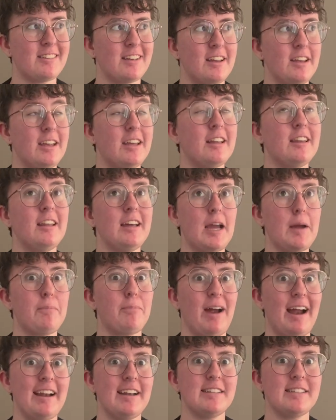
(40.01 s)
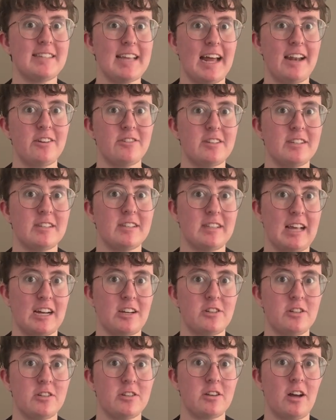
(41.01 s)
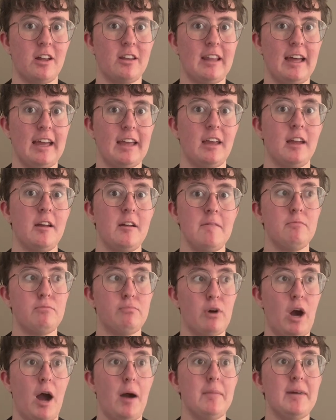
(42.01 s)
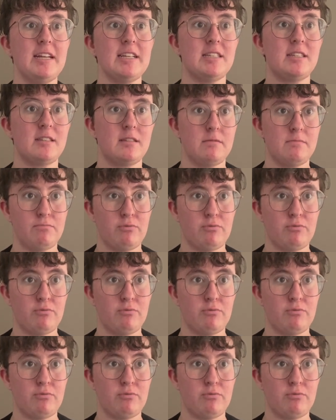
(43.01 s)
You can look at Brandon Sanderson's lectures on like promise,